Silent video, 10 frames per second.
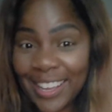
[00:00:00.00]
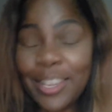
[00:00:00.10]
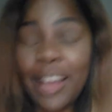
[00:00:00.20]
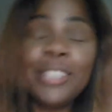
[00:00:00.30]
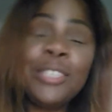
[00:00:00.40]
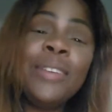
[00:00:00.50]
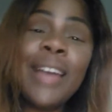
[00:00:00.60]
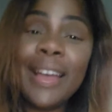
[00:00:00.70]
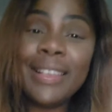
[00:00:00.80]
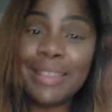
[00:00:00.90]
talking to you
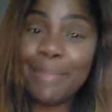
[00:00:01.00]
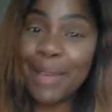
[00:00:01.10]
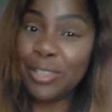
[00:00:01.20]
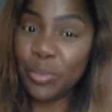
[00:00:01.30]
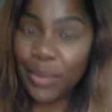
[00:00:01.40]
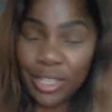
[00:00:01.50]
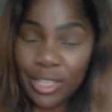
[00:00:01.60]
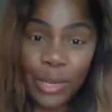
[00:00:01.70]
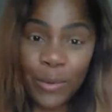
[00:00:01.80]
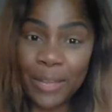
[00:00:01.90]
guys about
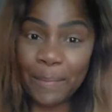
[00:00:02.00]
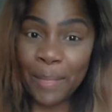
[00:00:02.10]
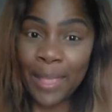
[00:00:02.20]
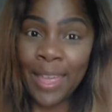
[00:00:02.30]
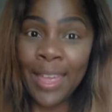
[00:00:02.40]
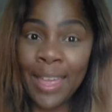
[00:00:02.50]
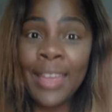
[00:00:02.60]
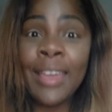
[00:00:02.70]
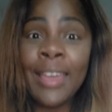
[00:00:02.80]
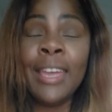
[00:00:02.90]
2021.
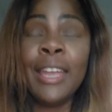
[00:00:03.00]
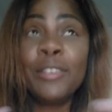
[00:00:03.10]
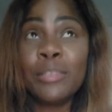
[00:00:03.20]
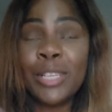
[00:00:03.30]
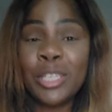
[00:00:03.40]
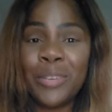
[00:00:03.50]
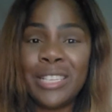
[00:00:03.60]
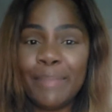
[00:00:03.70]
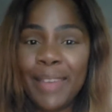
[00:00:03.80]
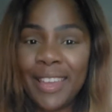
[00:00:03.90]
Here's what to
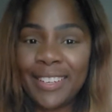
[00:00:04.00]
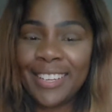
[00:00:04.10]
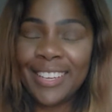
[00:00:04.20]
expect: